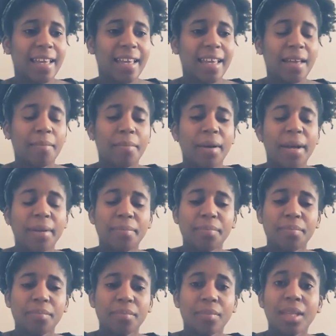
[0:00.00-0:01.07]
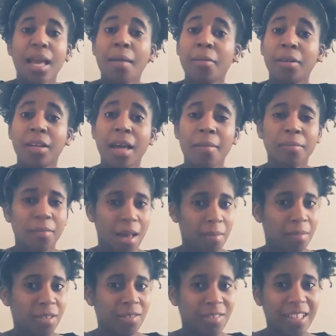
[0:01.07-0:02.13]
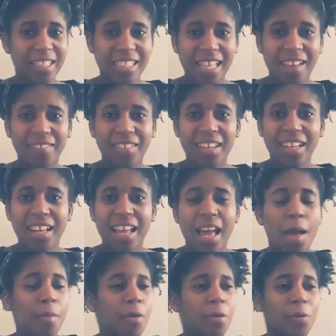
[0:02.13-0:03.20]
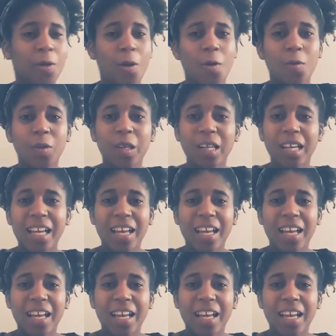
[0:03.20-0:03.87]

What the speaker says: But I'm 27, I'm grown,